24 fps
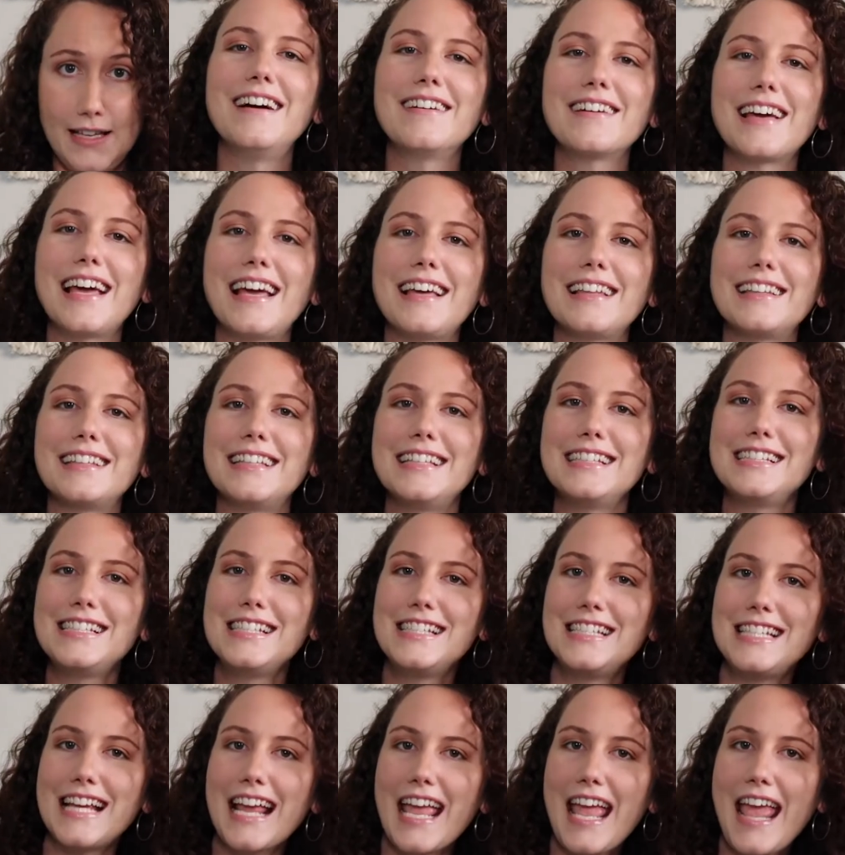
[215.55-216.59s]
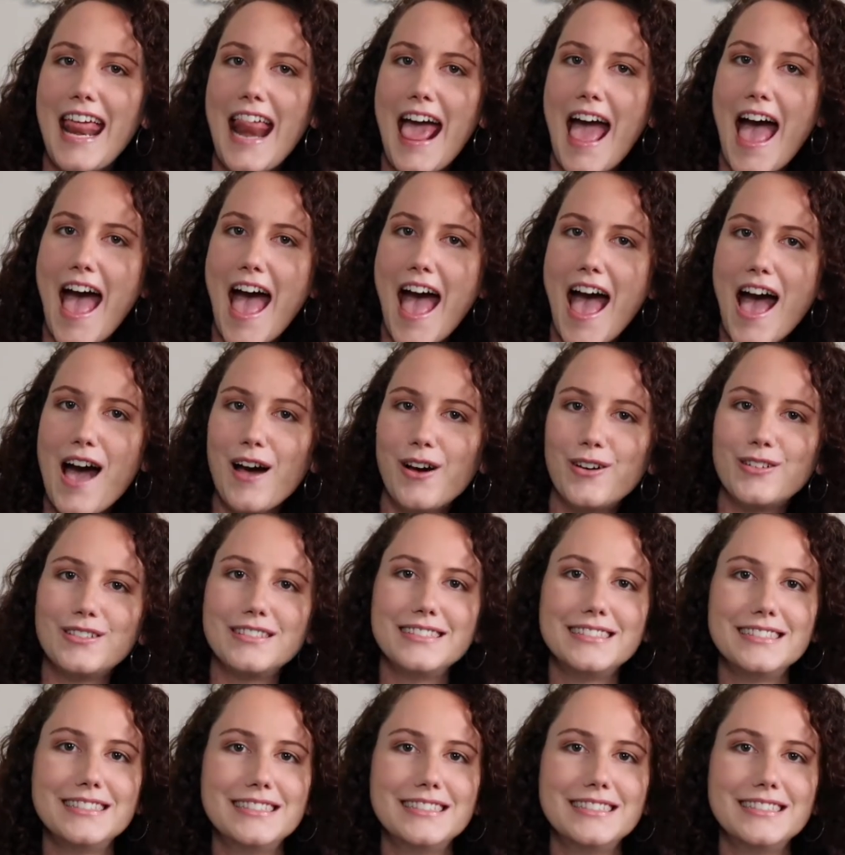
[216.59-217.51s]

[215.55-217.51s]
Okay, let's check it out.